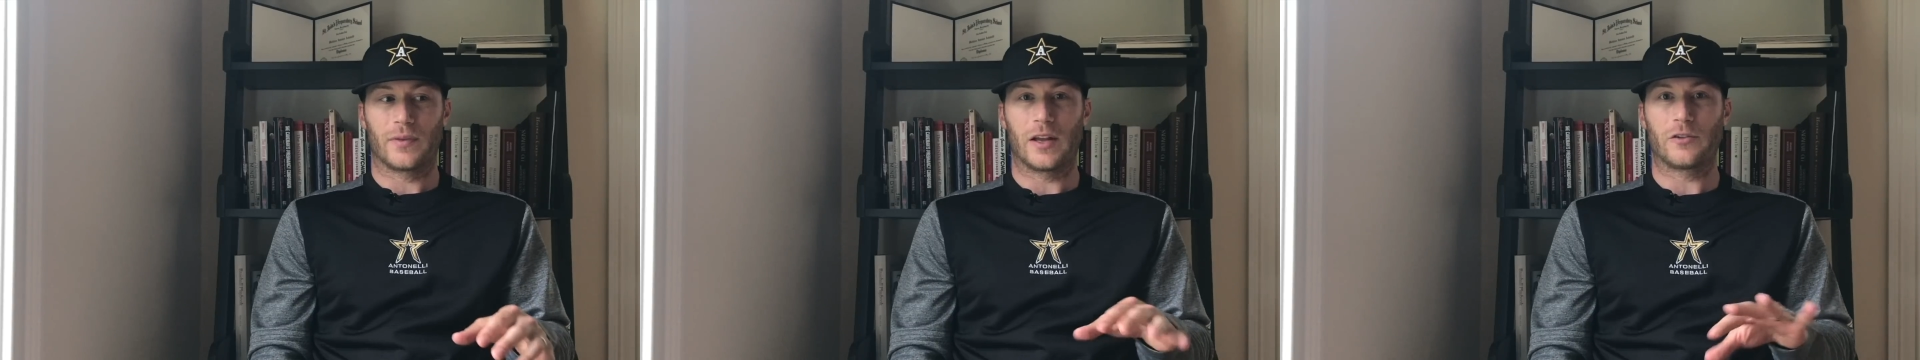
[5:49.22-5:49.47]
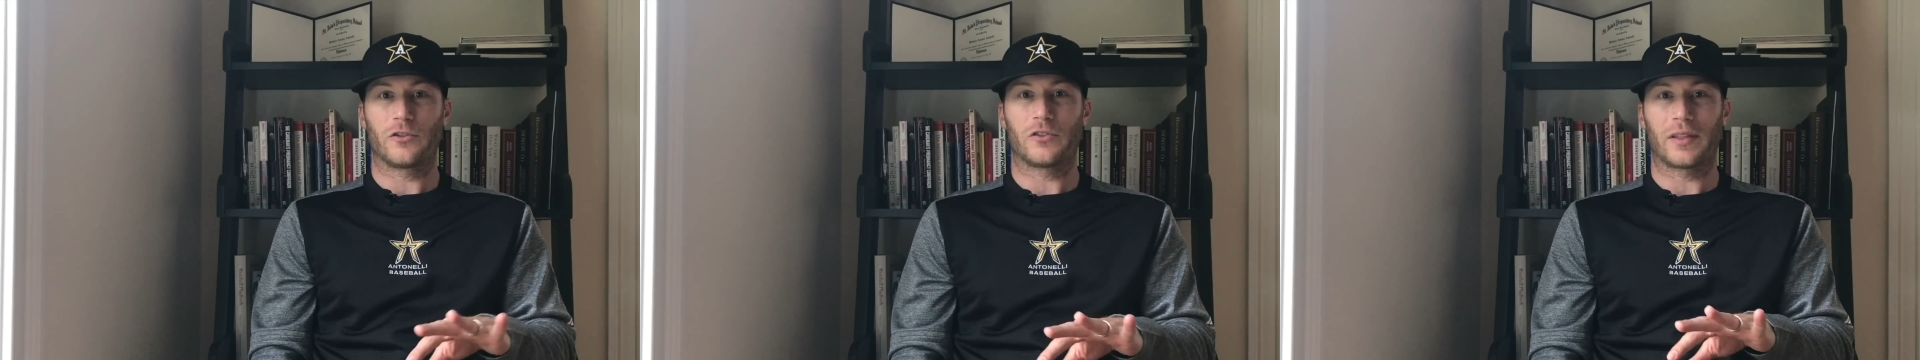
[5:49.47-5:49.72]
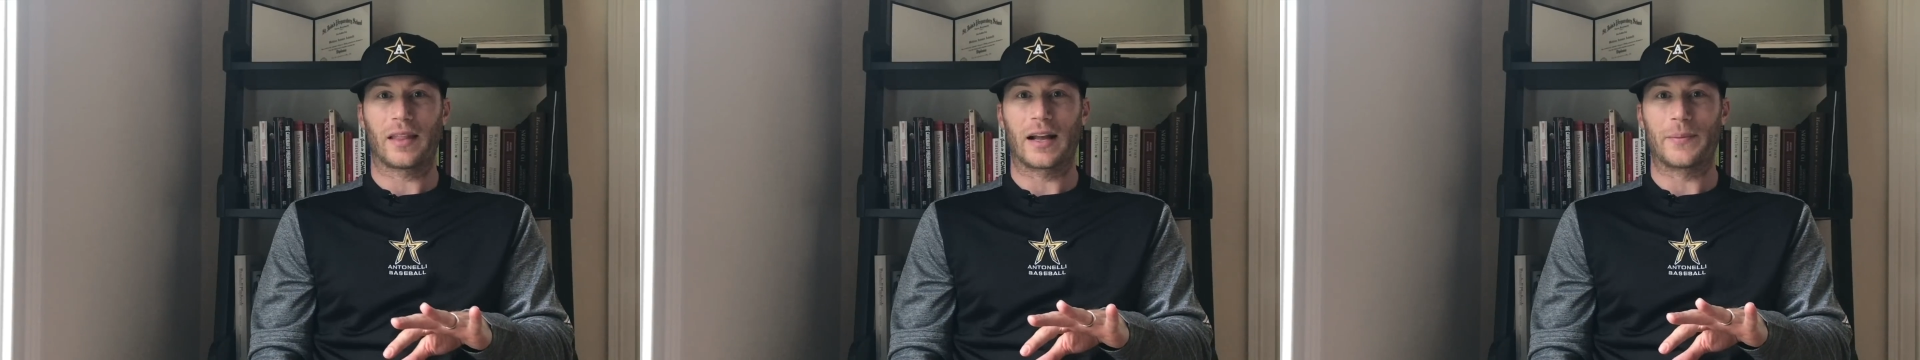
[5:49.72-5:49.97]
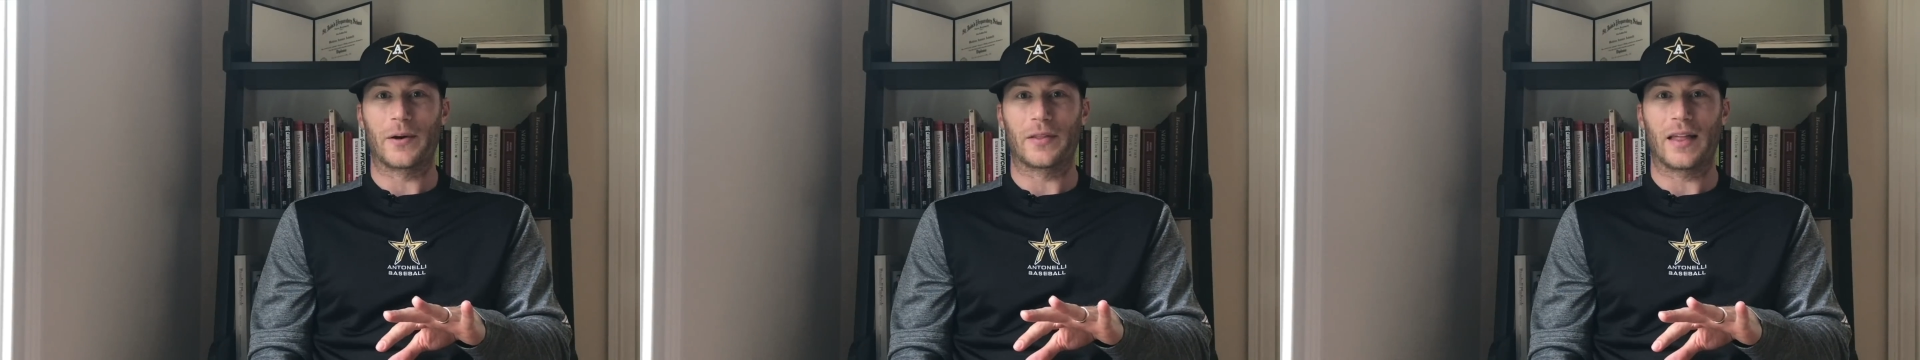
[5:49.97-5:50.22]
interesting thing
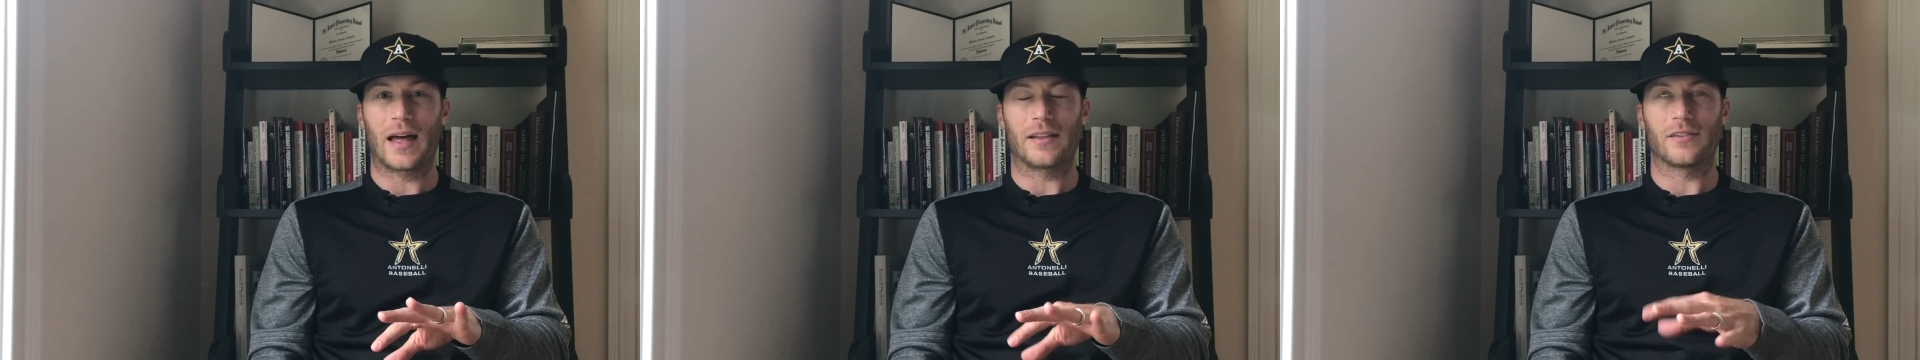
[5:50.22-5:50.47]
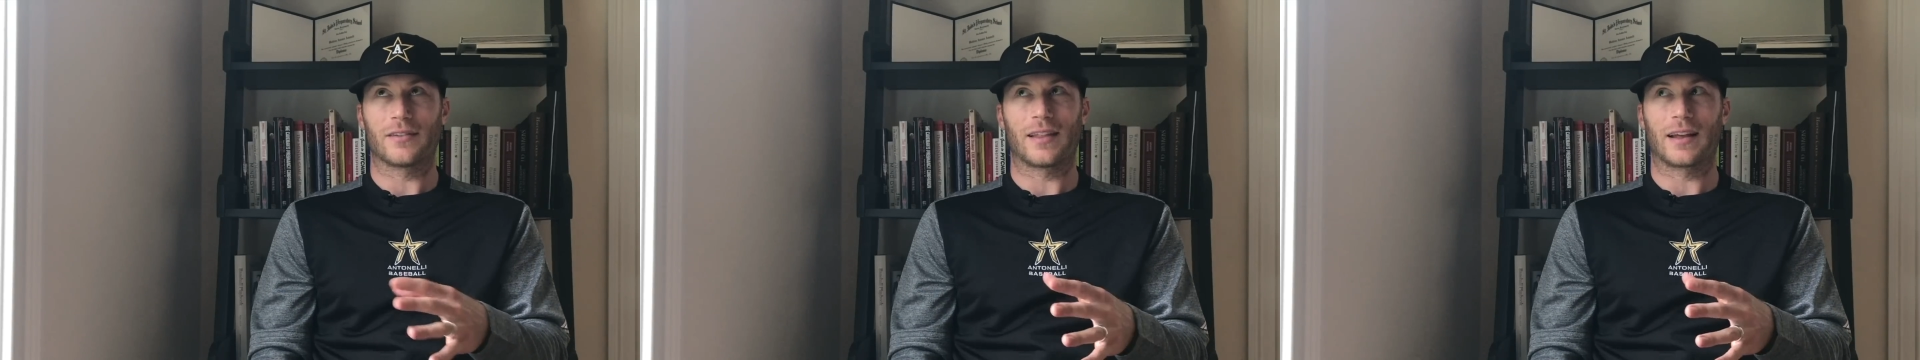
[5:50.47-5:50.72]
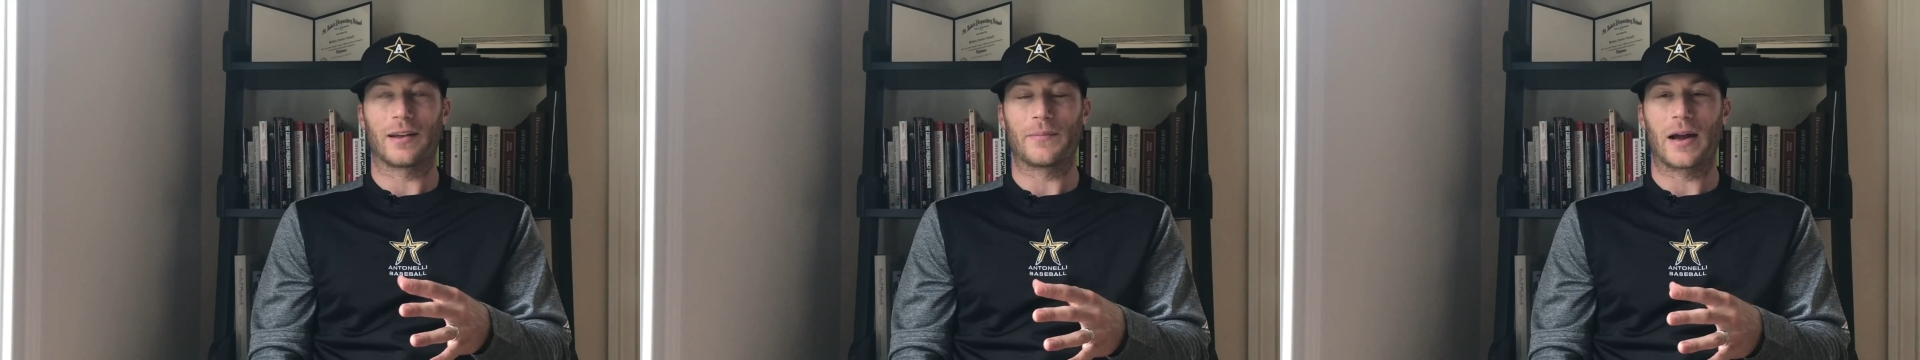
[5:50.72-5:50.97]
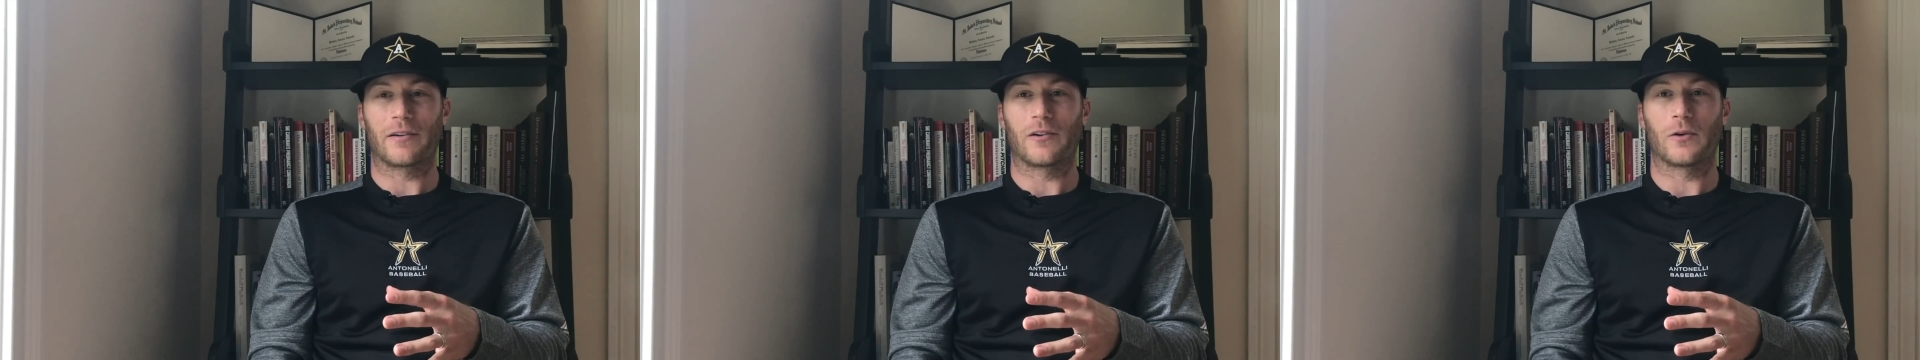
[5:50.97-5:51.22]
about that, just thinking
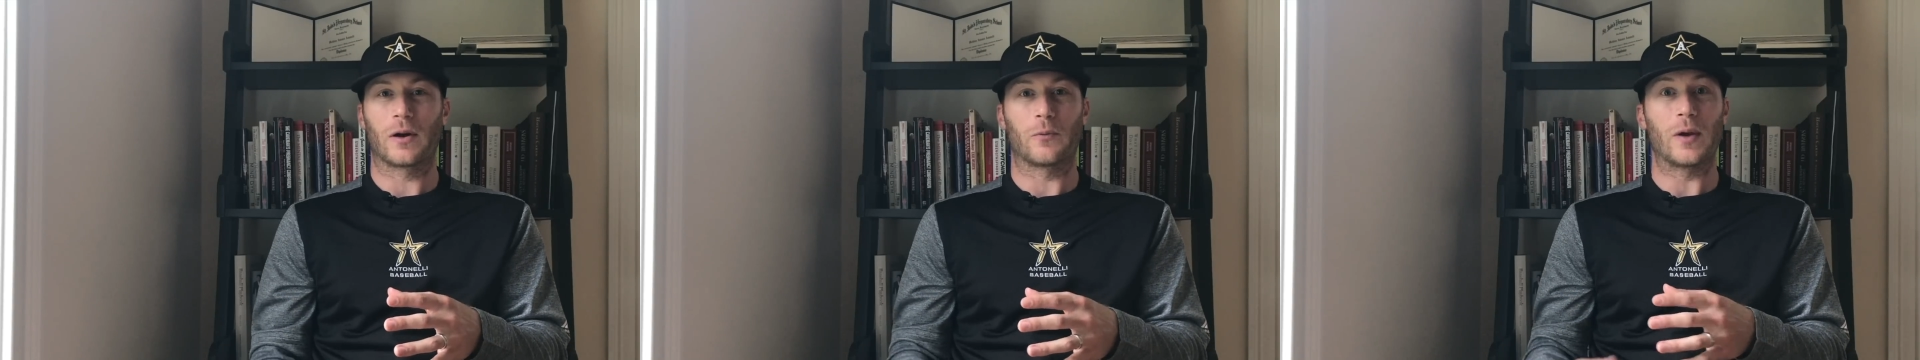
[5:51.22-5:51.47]
back real quick,